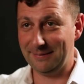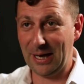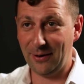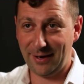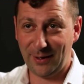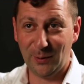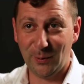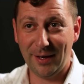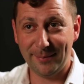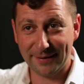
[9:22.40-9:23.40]
go and get a claw
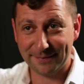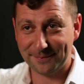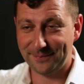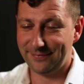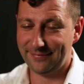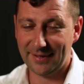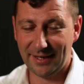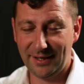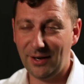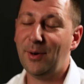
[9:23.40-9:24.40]
hammer.
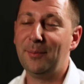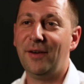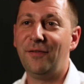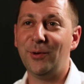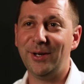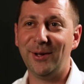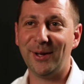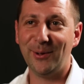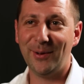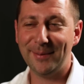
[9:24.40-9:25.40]
You know, it might be a $40
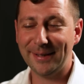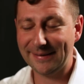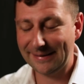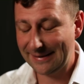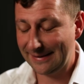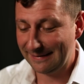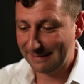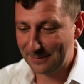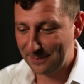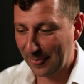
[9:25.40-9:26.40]
claw hammer.
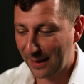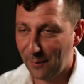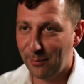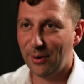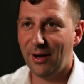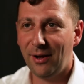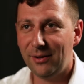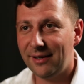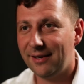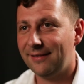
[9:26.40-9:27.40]
Go and put a hole
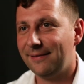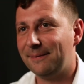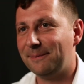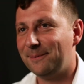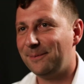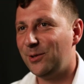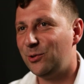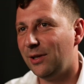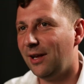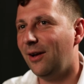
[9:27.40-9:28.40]
in it,
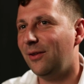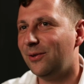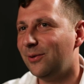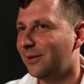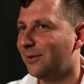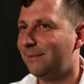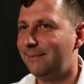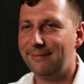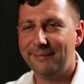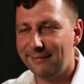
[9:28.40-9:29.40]
drill a hole through it, or
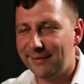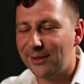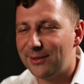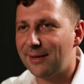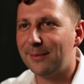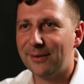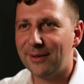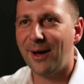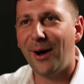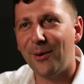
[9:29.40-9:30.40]
do something with
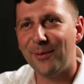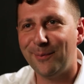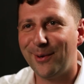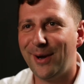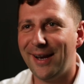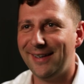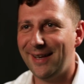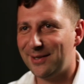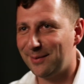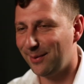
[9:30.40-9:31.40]
the hole, create an
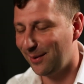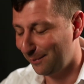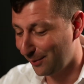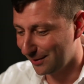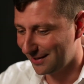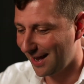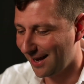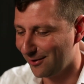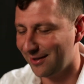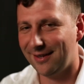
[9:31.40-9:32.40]
attachment point, put a
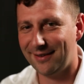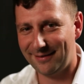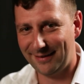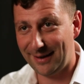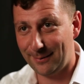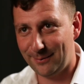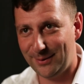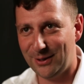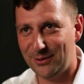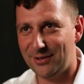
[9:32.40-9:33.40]
tag on it that, yep,
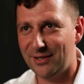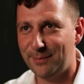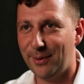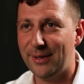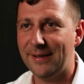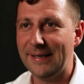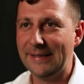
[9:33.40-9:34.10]
you can use this point.